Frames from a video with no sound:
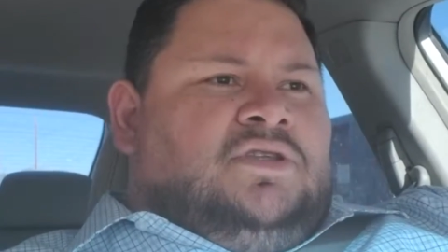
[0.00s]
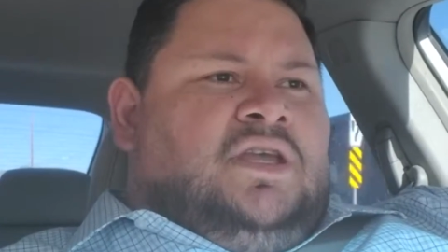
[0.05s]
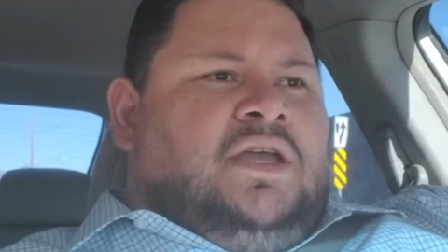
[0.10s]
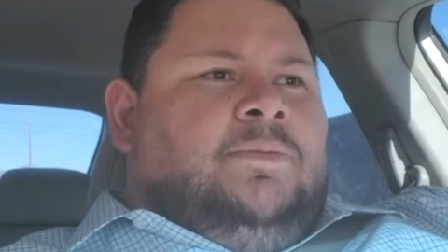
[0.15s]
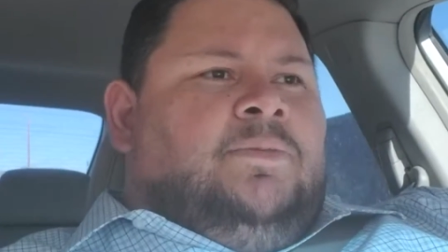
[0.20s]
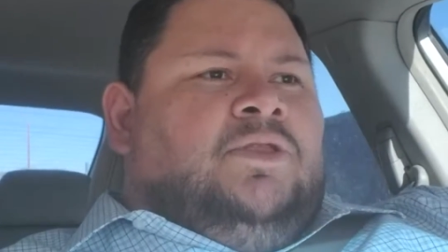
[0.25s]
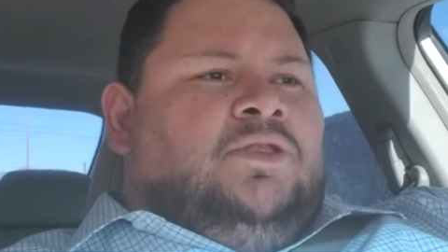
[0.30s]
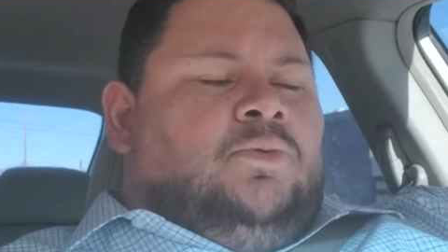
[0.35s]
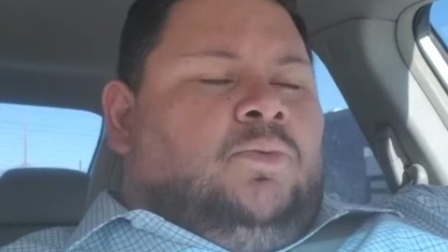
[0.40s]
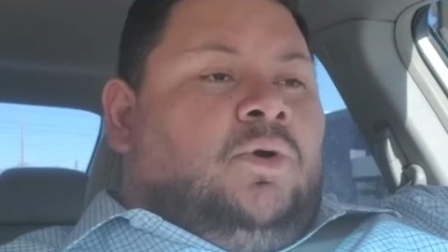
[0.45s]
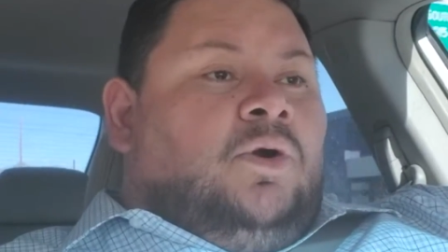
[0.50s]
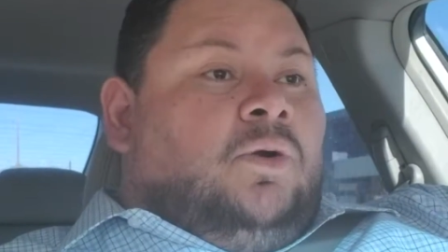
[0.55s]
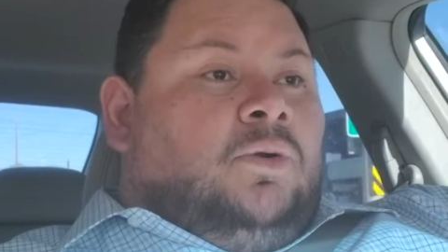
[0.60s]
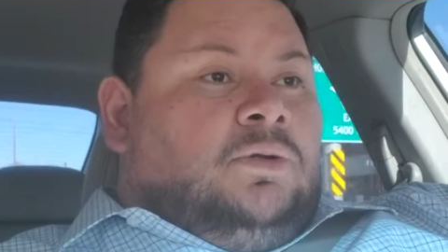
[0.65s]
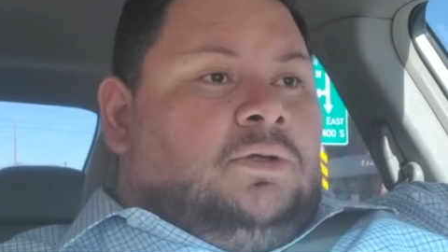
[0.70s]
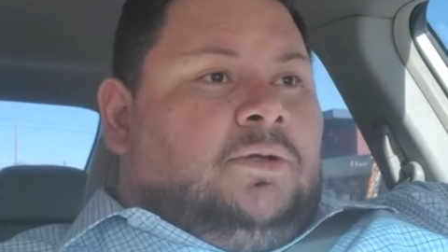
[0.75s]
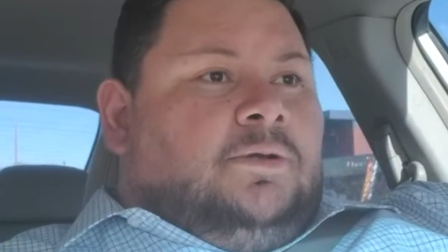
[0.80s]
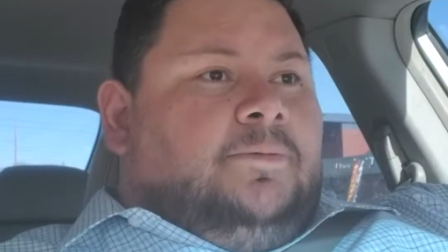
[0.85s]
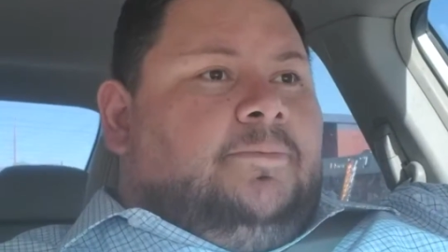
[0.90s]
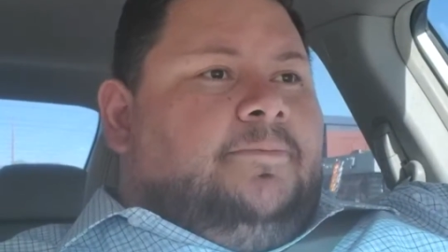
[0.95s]
team in the world.
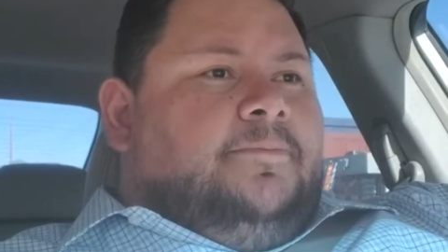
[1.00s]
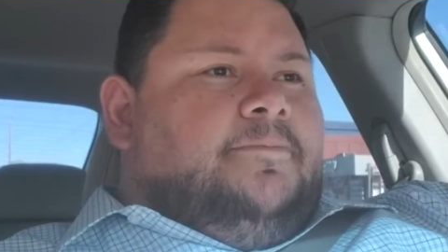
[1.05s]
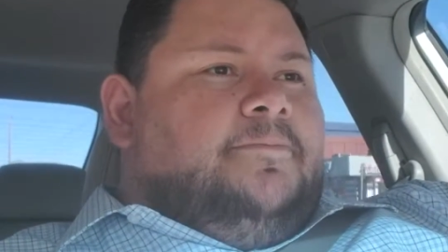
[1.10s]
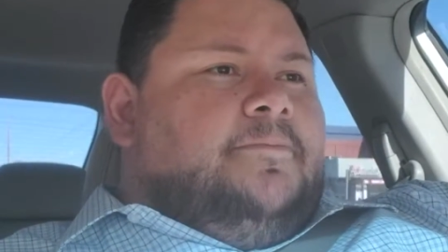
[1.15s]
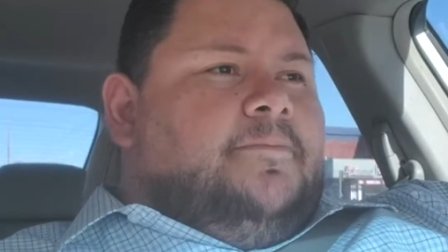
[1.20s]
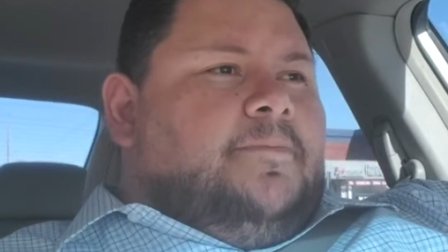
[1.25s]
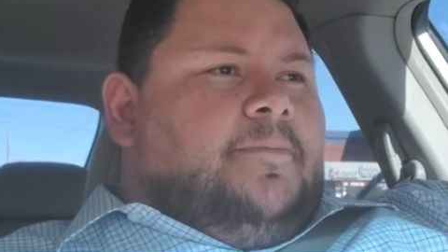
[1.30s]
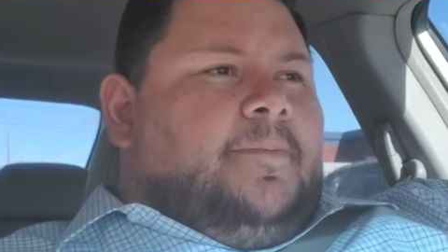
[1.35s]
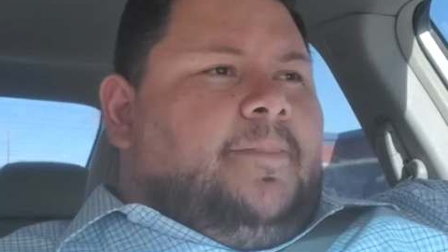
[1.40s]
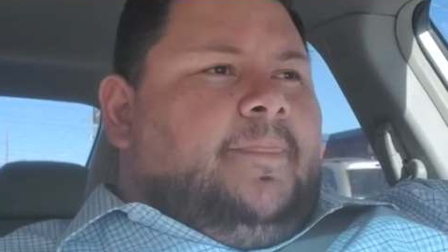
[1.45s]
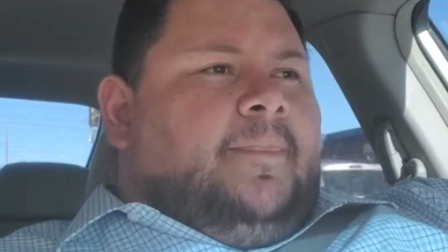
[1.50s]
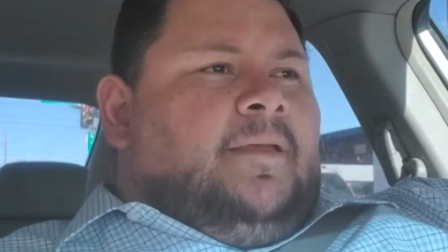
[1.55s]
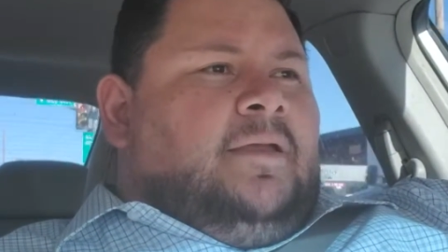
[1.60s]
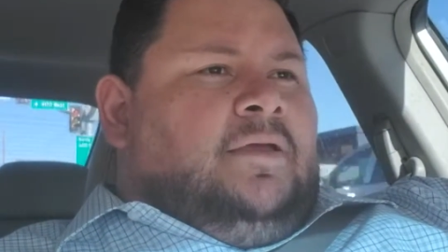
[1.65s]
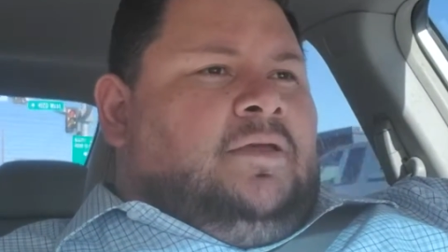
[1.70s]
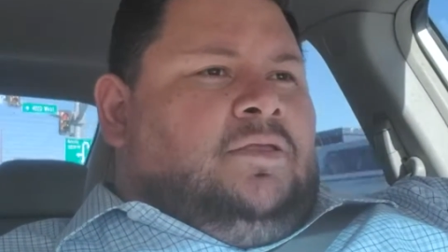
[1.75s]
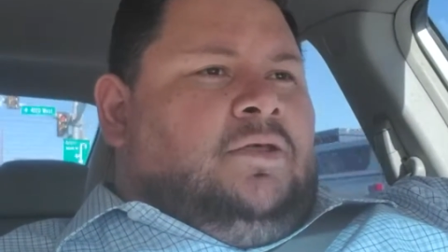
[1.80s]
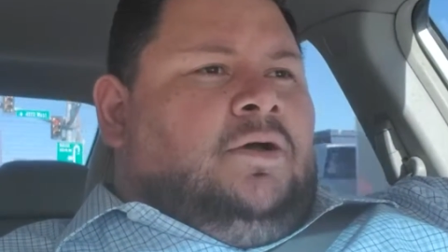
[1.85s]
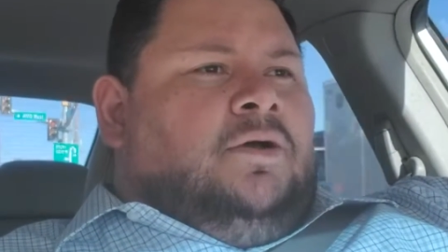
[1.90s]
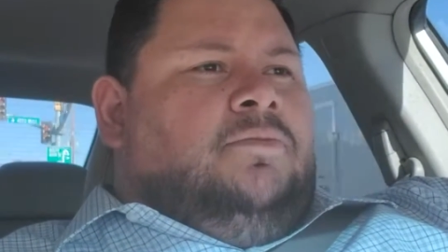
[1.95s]

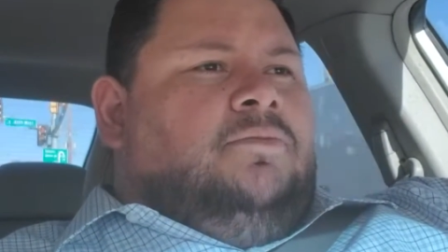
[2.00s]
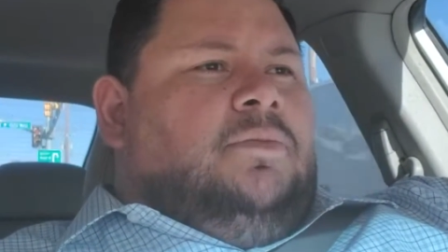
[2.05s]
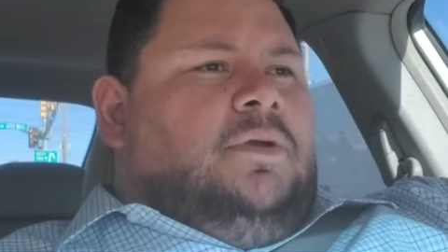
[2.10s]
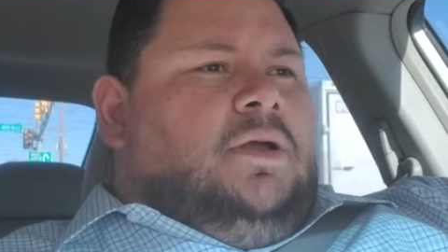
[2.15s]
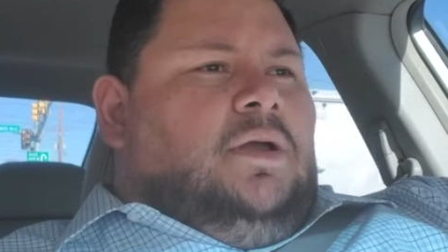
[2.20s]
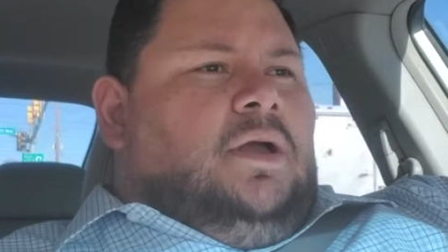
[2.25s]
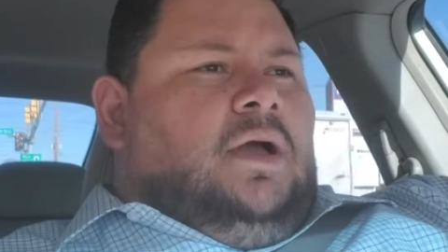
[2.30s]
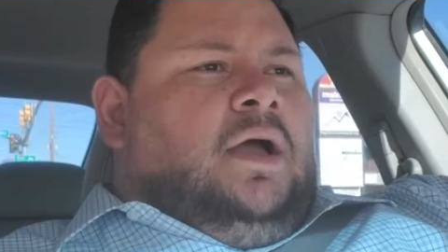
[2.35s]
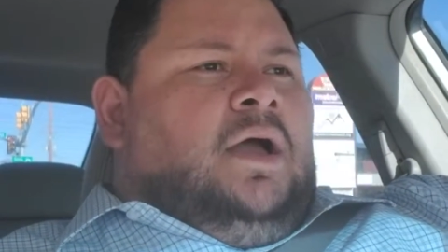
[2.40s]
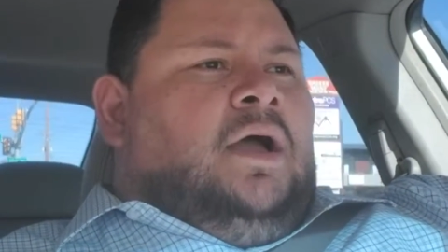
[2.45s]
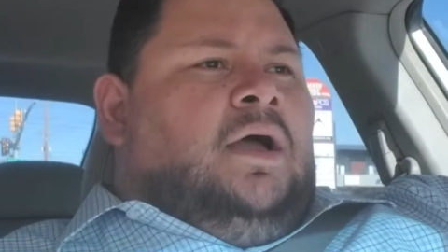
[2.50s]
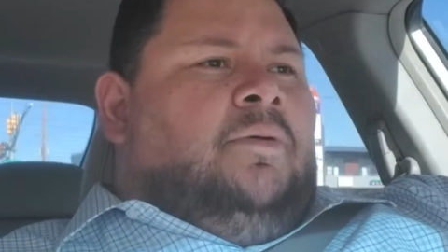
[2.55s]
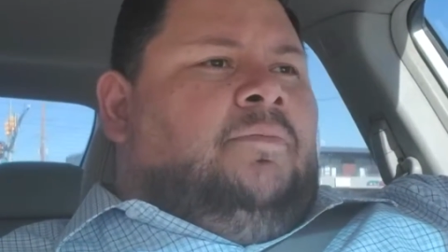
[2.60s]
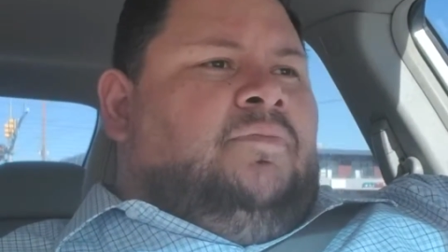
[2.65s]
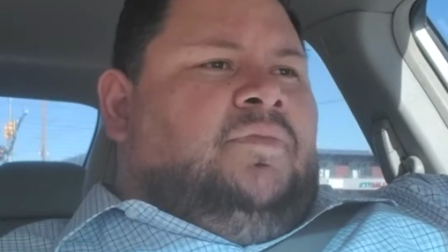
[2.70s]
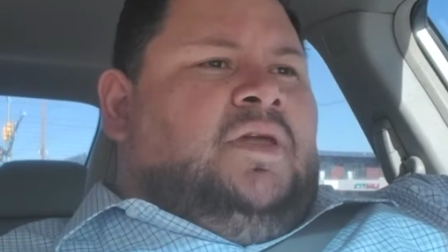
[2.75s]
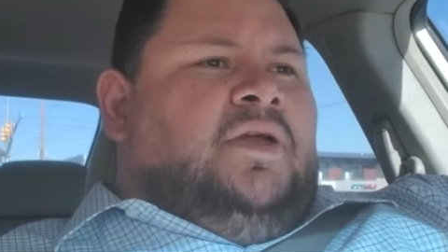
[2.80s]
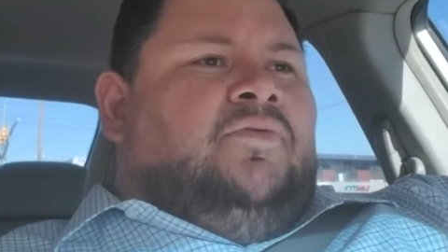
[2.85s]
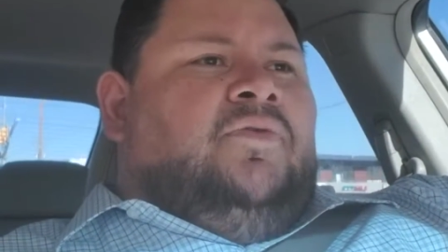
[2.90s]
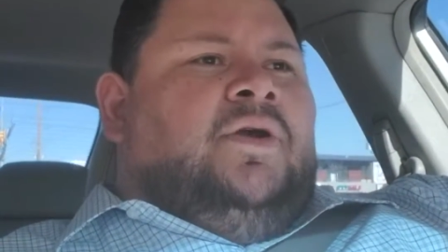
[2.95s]
You know,
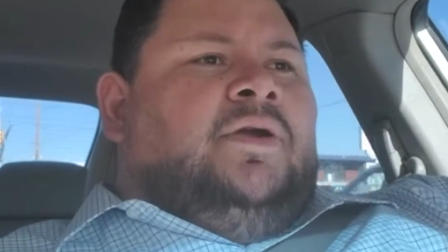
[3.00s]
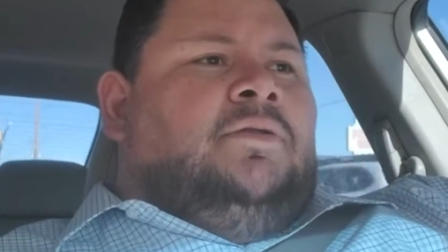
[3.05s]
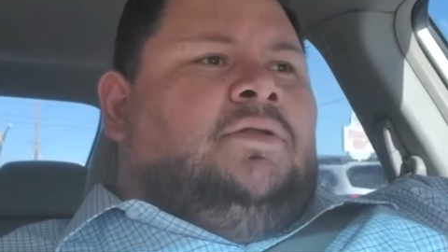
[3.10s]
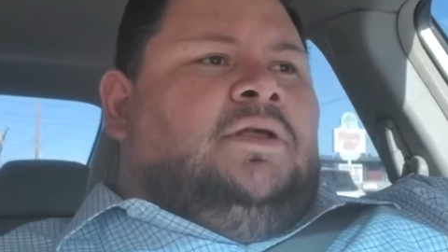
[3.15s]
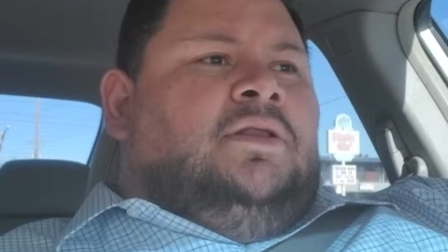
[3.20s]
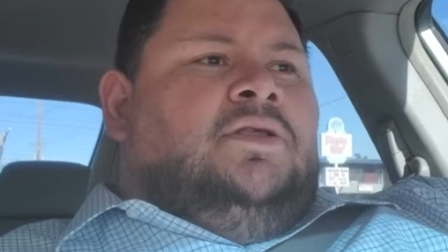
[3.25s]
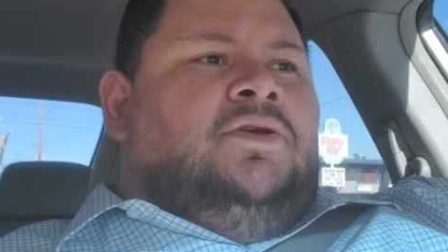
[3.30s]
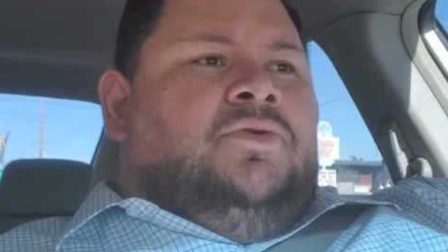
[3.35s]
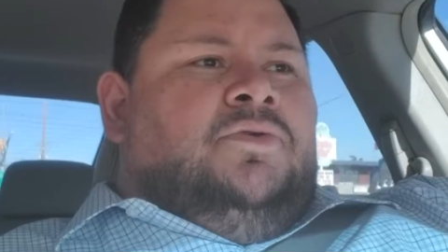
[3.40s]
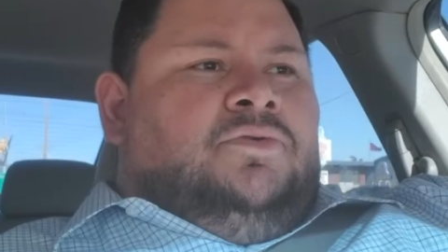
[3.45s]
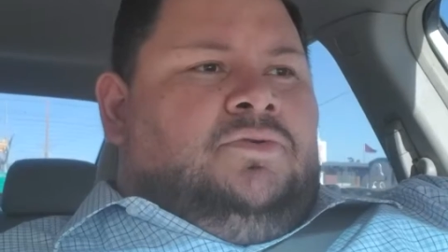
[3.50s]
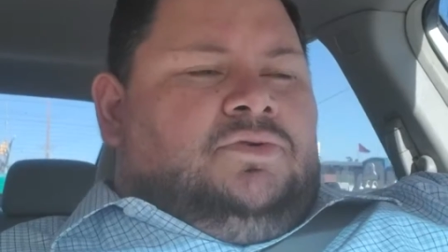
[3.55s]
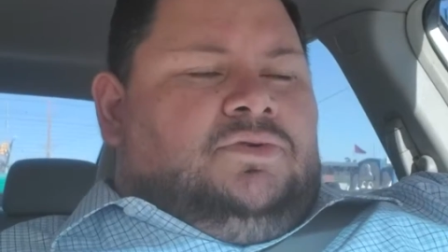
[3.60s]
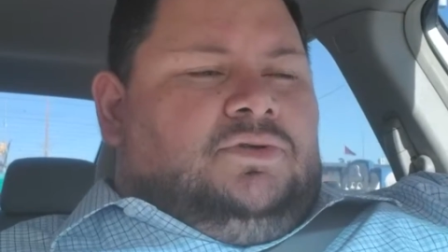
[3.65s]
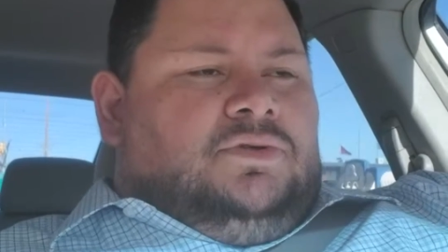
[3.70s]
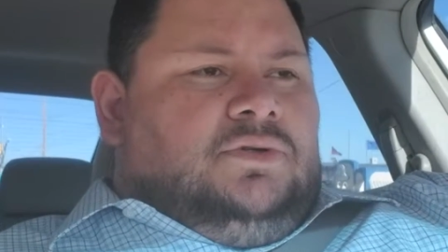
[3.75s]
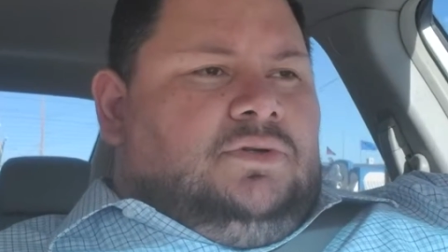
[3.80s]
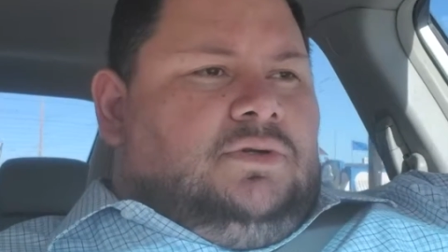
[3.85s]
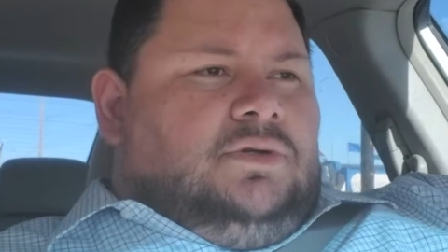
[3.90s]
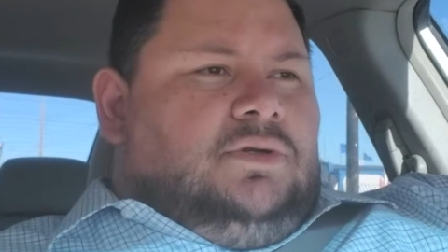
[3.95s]
they rarely lose.